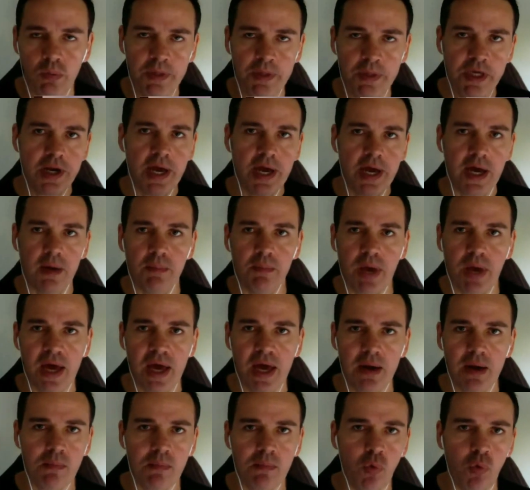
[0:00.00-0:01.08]
let me go to Adam.
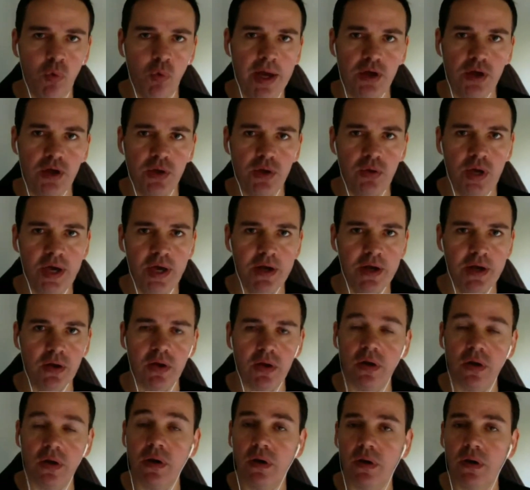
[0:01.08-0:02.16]
Adam, well, how do you handle
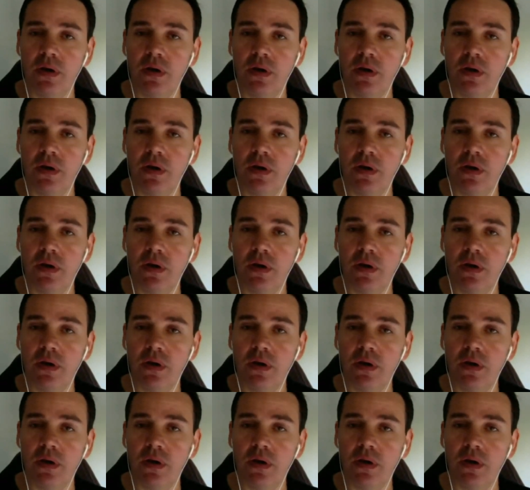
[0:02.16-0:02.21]
it?